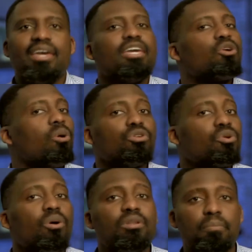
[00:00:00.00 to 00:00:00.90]
He called on
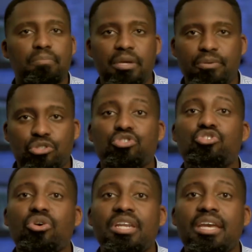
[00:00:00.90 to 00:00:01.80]
all the people to
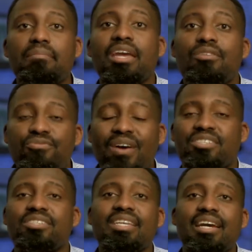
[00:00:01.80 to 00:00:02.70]
join him in
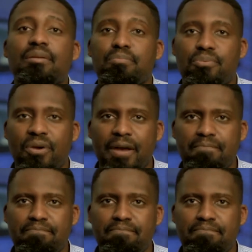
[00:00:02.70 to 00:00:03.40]
fasting and prayer.